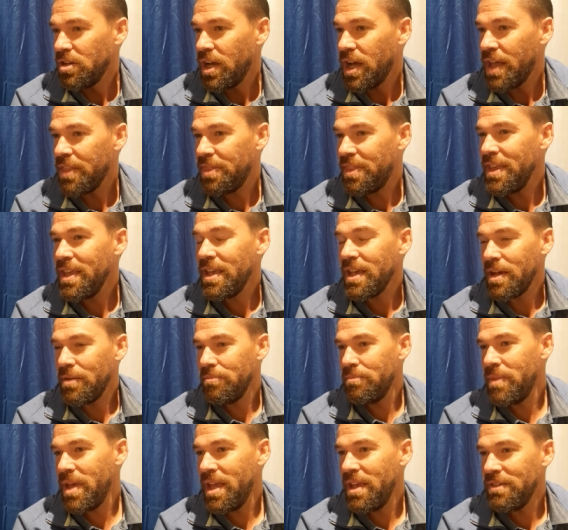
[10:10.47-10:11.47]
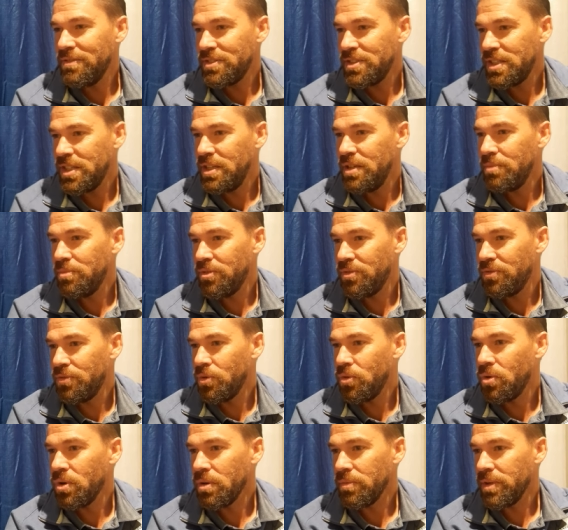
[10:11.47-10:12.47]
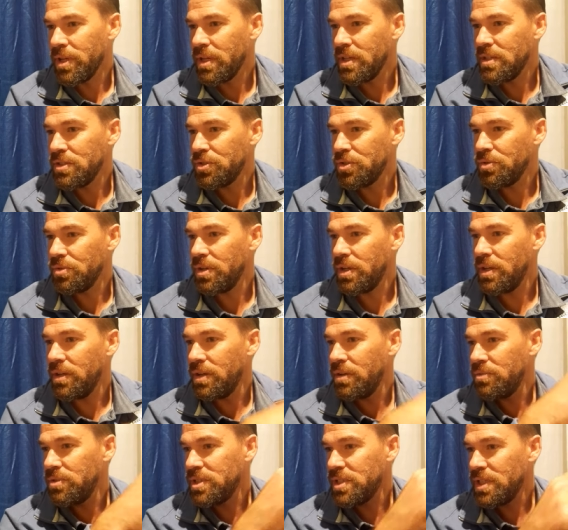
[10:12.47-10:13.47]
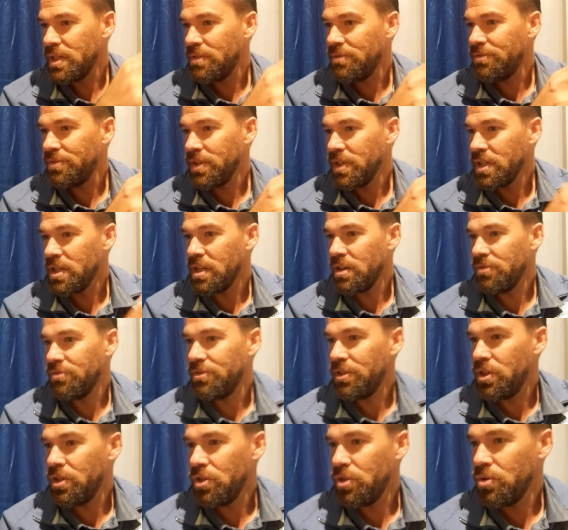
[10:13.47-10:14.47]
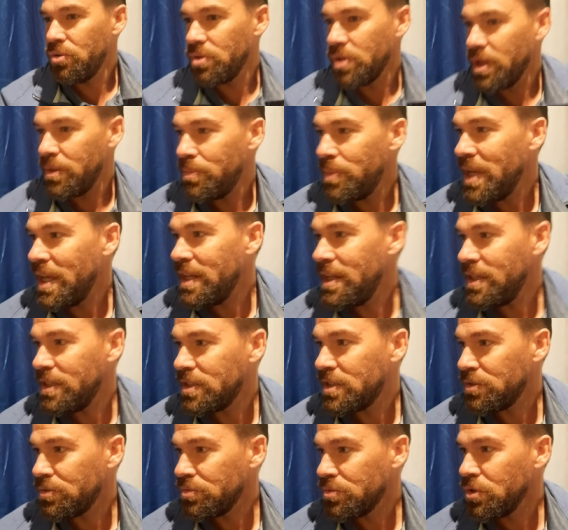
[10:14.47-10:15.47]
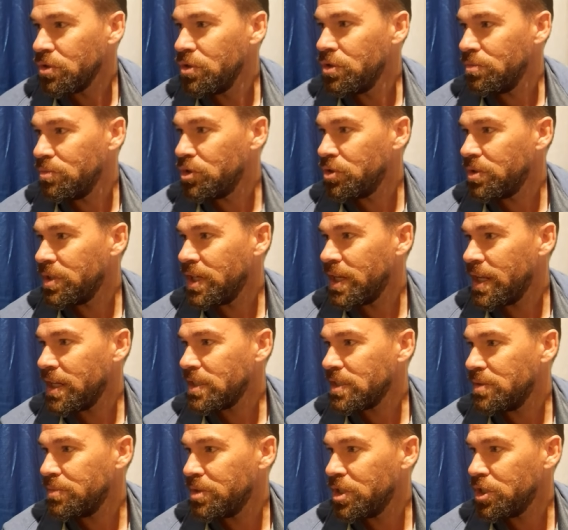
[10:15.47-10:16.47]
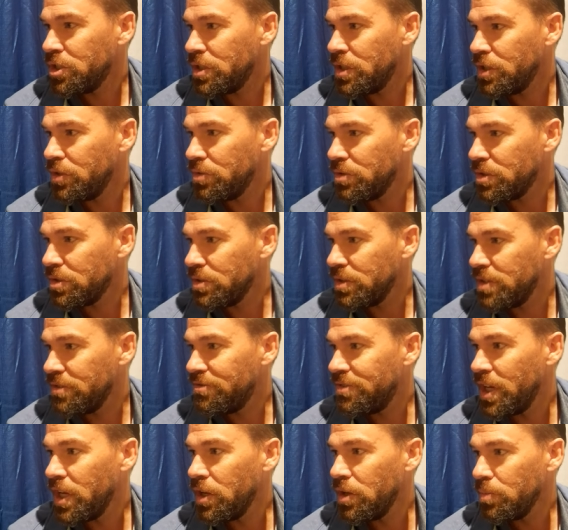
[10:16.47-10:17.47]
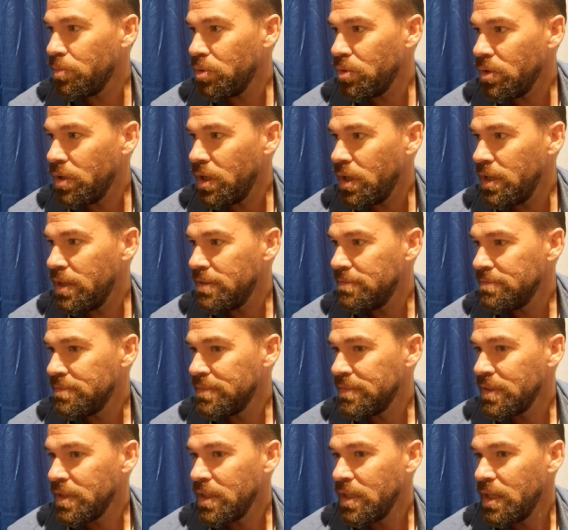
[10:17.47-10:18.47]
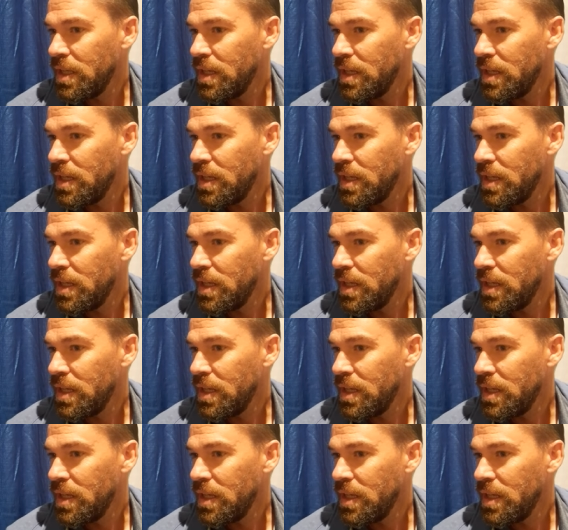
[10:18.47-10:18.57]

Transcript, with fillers: I think I may have seen you before because you it was in Philadelphia. You were at Petey's room doing an exhibition. You were doing maybe. the finger pool. Oh yeah, yeah, yeah, yeah.